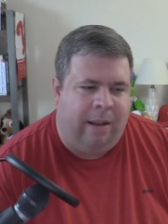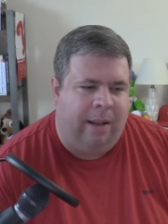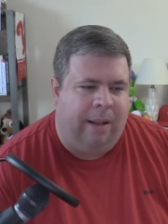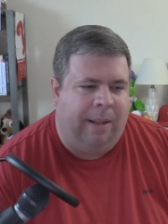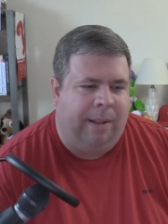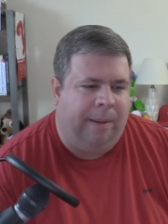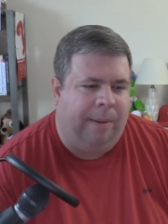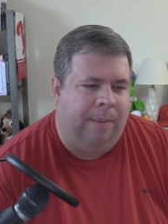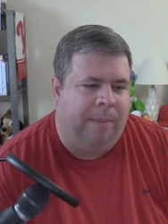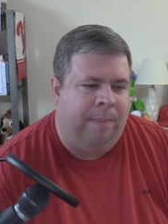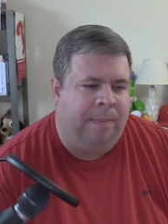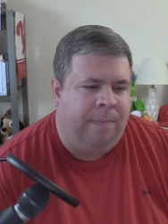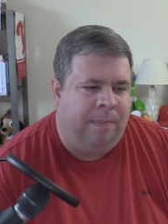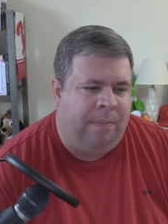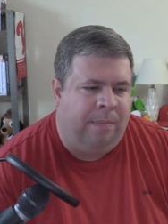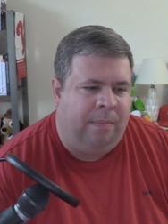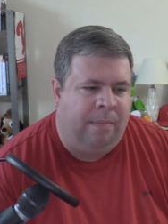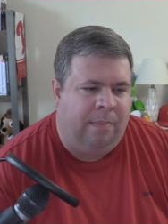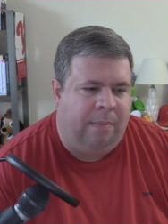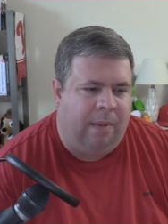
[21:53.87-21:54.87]
And
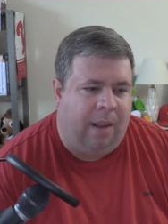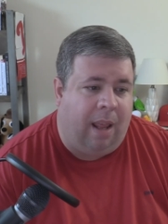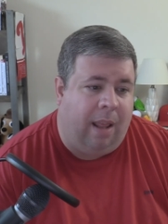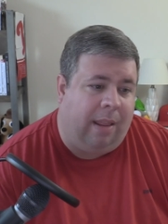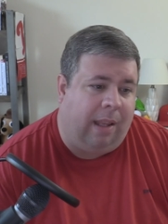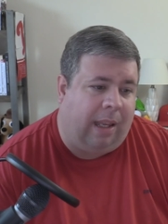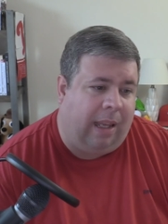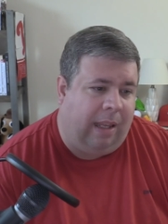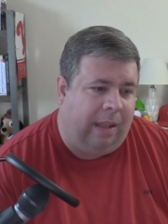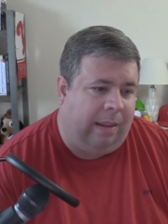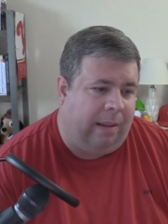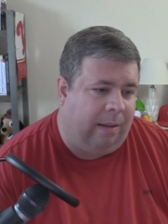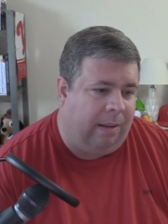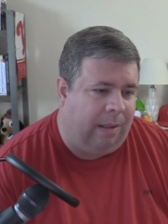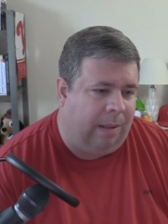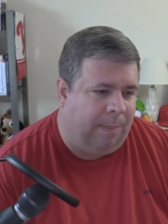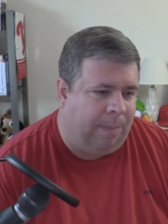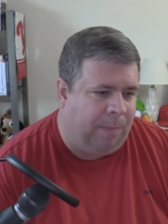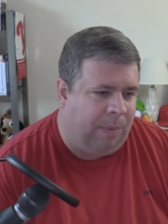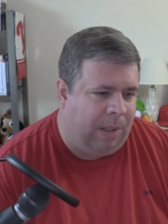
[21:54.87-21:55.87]
the key
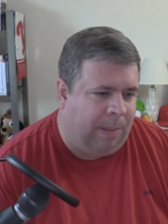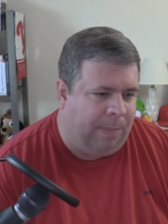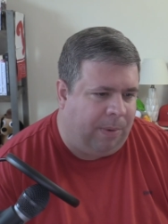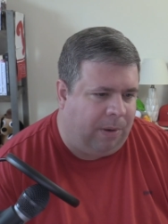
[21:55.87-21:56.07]
with the